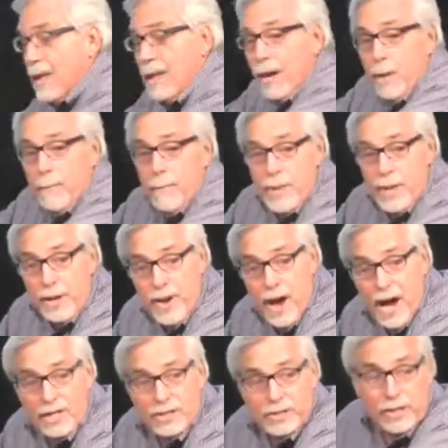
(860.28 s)
Uh, the
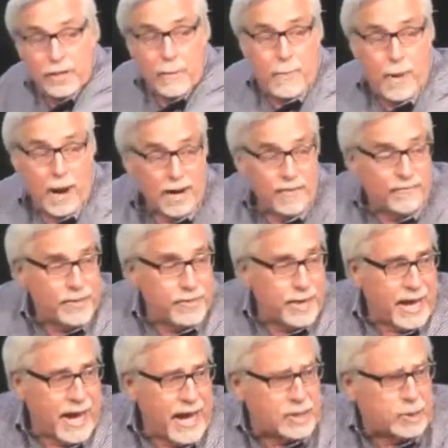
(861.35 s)
nozzle, apart from the
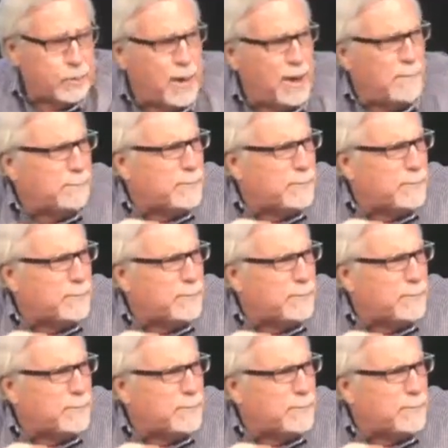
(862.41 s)
gas pump,